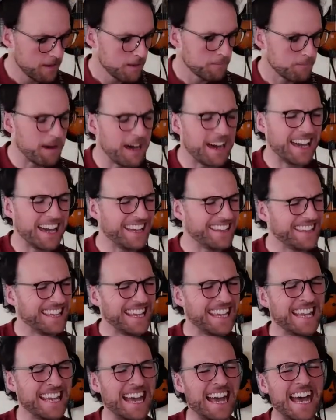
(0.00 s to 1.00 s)
by
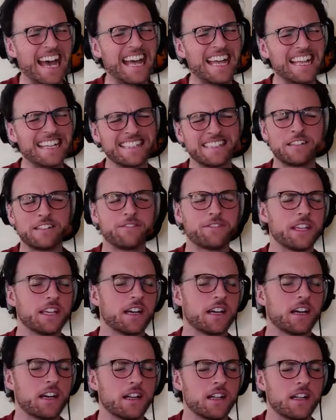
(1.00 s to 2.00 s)
the hand of the
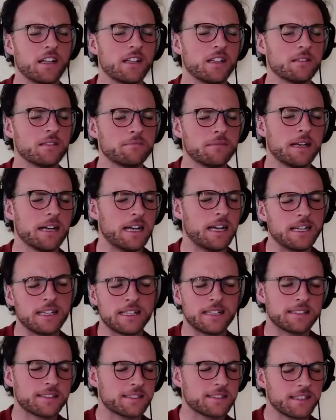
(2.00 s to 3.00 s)

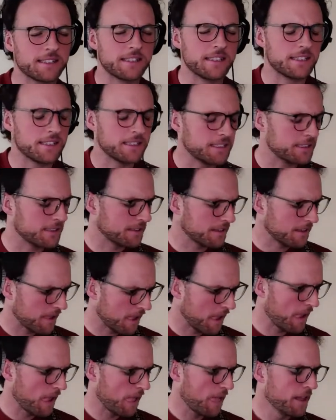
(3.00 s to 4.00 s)
Almighty.
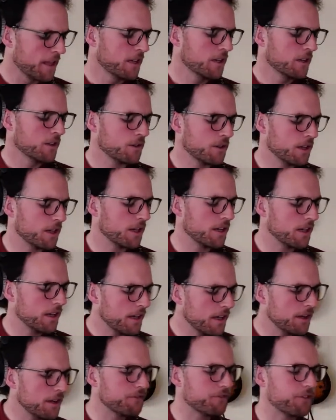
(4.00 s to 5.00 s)

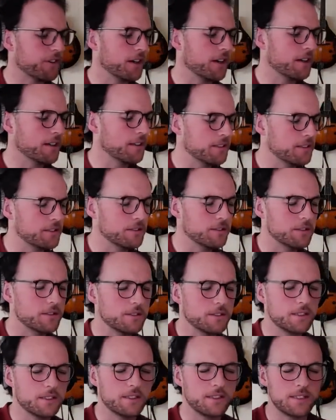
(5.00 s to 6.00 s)
We
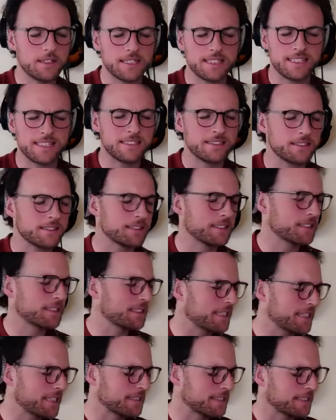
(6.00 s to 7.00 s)
found in
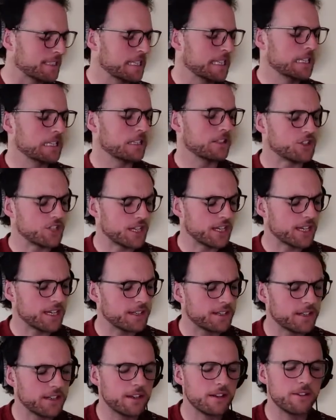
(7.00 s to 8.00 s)
this
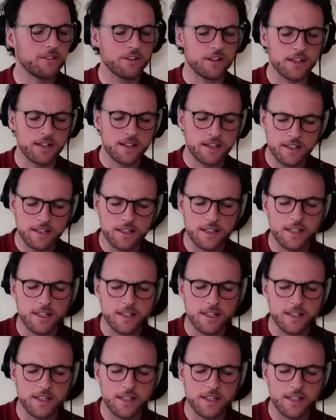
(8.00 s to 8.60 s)
generation